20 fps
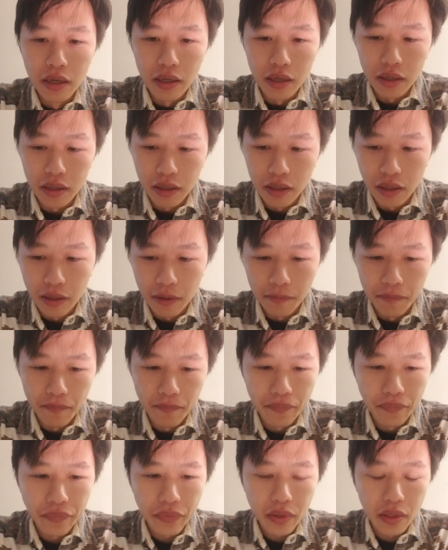Um,
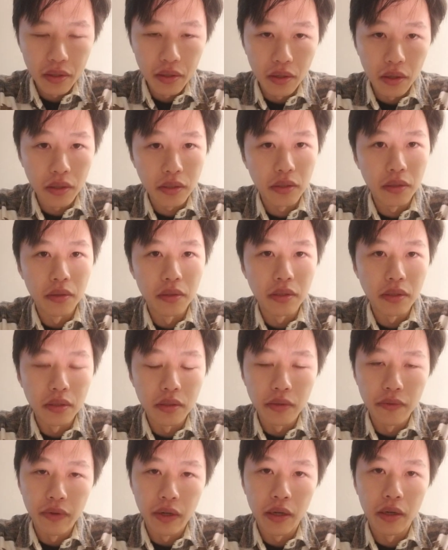Also, it's
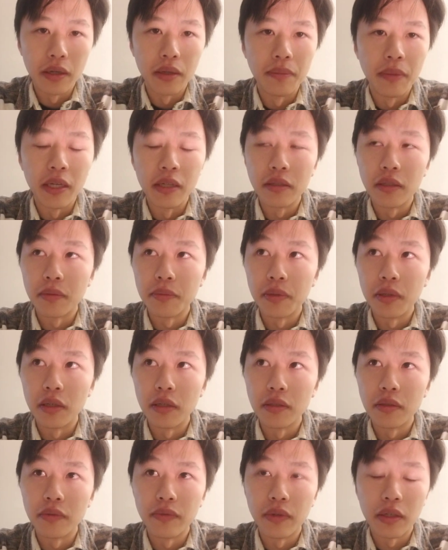a very amazing
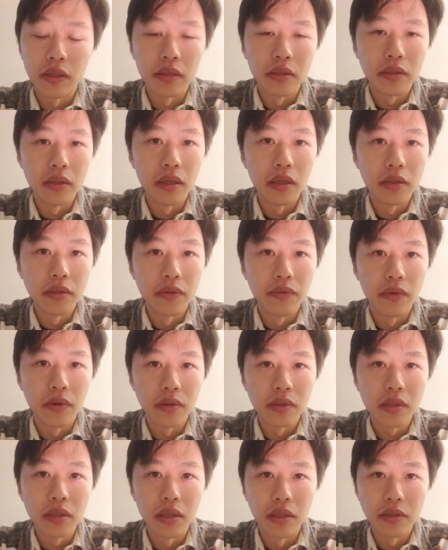place and very
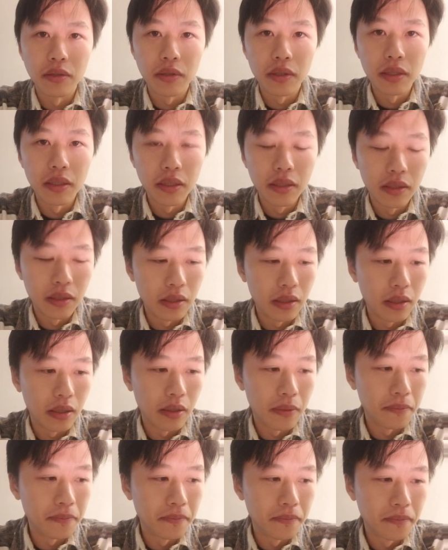diverse country.
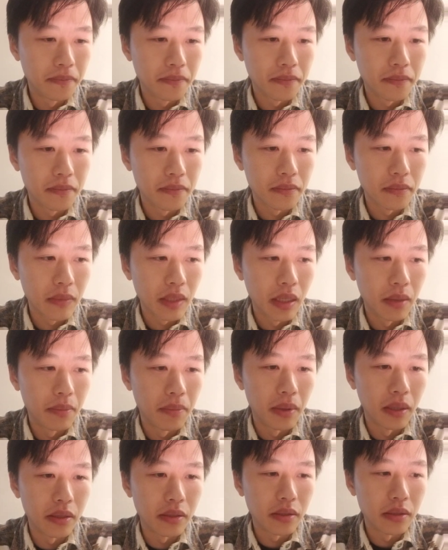
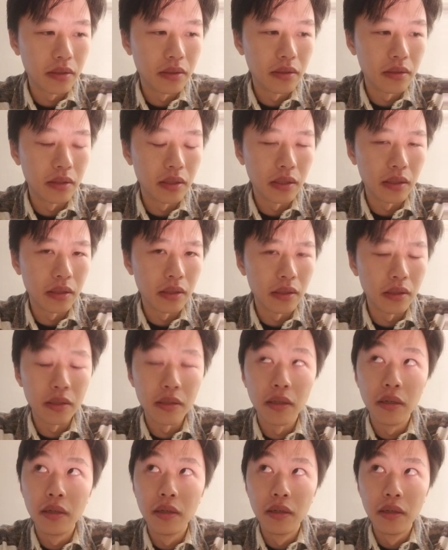But the
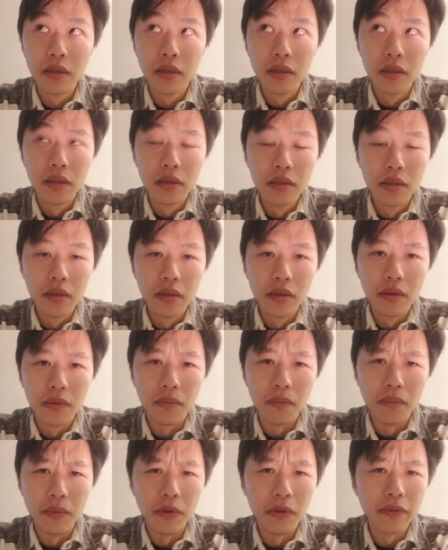
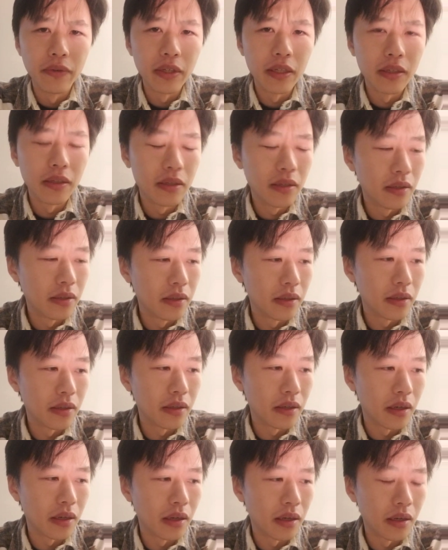movie
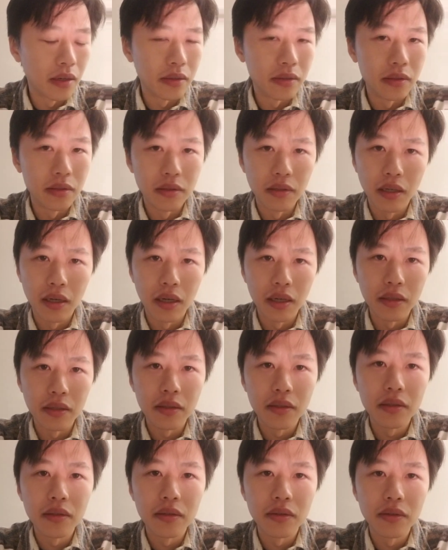does not
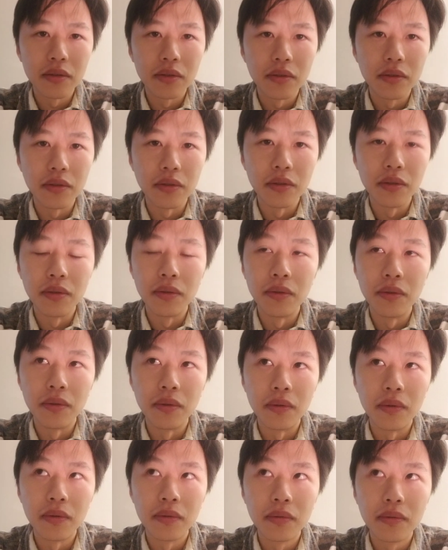
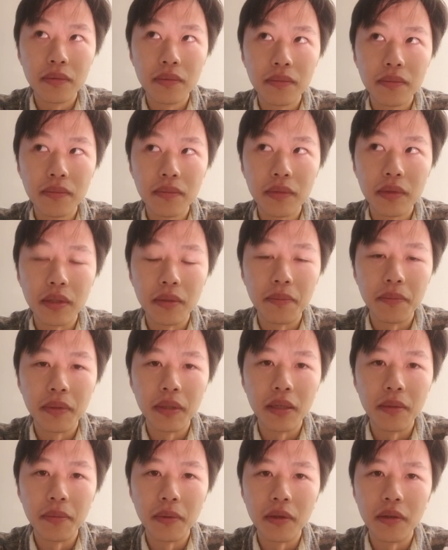do the
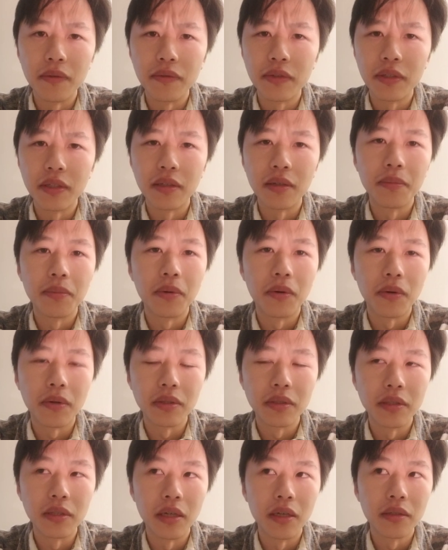people of Singapore
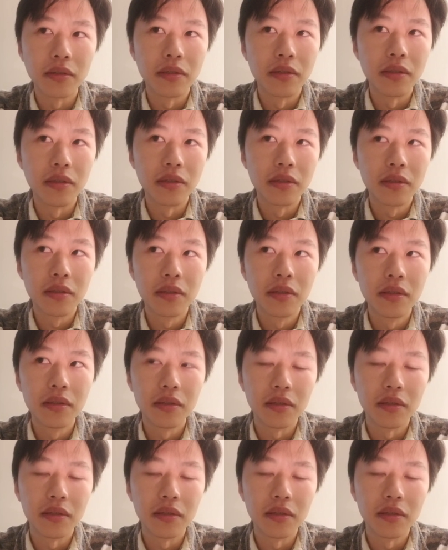justice.